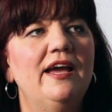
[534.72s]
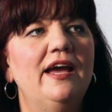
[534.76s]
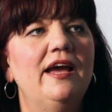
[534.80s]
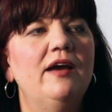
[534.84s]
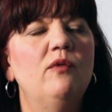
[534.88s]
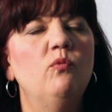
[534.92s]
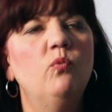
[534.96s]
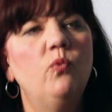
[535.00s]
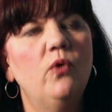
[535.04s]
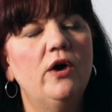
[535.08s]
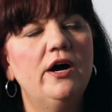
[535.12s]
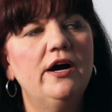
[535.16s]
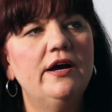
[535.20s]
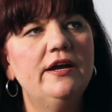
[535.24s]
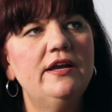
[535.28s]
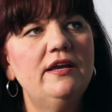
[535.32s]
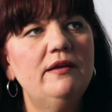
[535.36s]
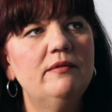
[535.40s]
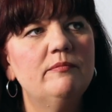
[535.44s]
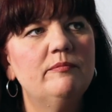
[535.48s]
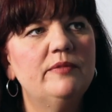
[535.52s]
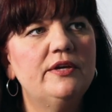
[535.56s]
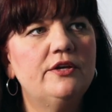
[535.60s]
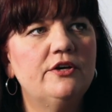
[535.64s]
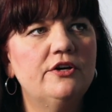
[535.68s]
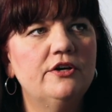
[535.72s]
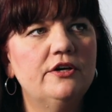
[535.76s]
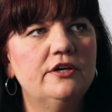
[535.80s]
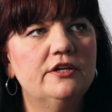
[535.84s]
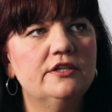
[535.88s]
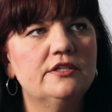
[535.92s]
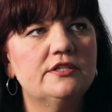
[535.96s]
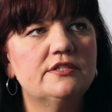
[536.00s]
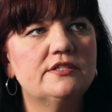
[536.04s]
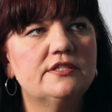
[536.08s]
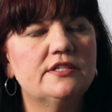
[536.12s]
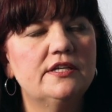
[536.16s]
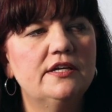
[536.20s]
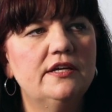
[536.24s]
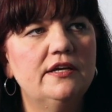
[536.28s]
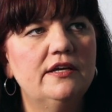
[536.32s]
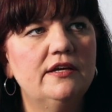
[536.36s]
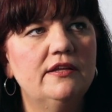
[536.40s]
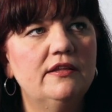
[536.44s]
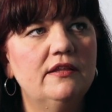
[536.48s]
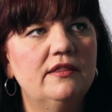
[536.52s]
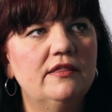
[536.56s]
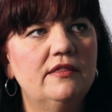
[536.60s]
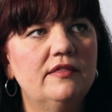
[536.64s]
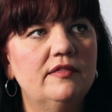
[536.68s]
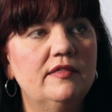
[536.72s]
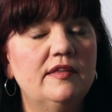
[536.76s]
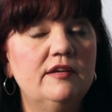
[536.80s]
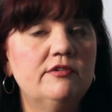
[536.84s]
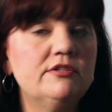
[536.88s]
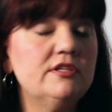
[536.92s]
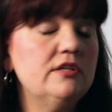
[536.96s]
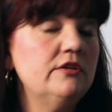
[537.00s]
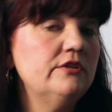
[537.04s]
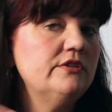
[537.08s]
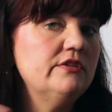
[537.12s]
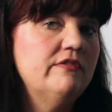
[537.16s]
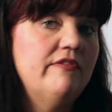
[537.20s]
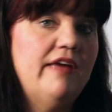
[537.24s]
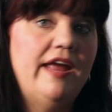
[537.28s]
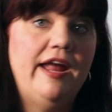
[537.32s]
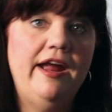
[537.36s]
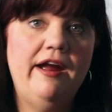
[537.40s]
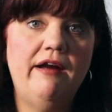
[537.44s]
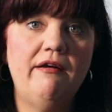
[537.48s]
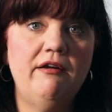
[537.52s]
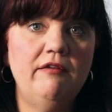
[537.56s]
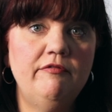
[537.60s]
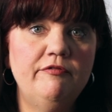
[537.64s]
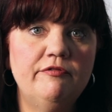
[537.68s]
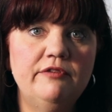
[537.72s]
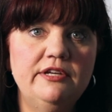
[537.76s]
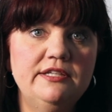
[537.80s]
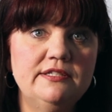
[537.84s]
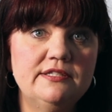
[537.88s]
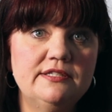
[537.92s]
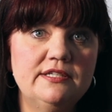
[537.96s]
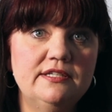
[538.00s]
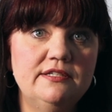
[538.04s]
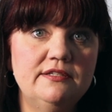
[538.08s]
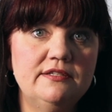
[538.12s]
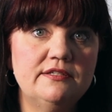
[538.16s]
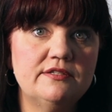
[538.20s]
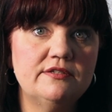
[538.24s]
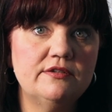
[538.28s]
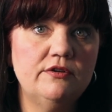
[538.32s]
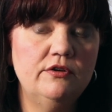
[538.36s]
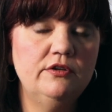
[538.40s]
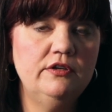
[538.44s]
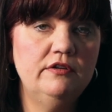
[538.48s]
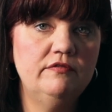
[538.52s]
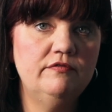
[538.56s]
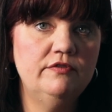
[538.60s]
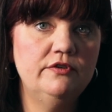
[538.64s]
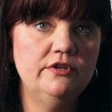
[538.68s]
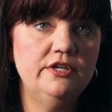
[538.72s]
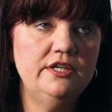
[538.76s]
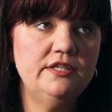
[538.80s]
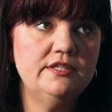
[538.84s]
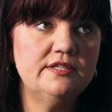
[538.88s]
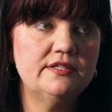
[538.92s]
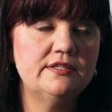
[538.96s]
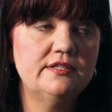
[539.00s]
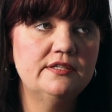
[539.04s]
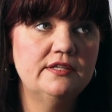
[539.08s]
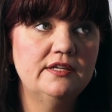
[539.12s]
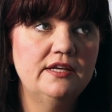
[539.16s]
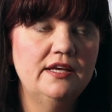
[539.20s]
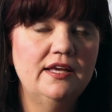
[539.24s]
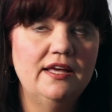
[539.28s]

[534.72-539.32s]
Why? Because there's a lot of air, for instance, on your voice.